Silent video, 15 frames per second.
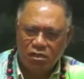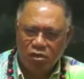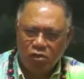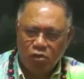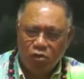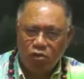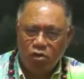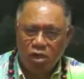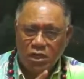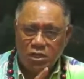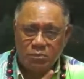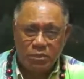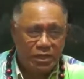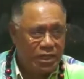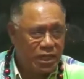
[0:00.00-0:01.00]
Or
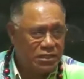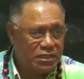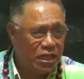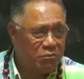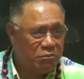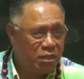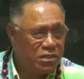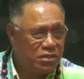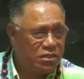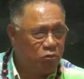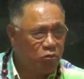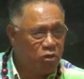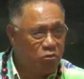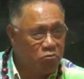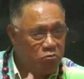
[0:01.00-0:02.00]
expiation means the
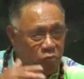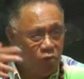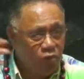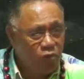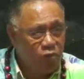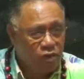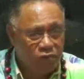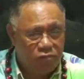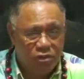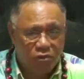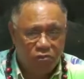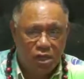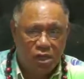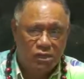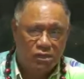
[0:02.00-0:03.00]
removal of the
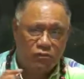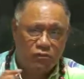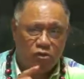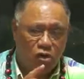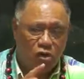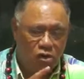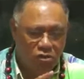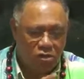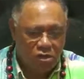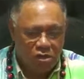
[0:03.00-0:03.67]
wrath of God.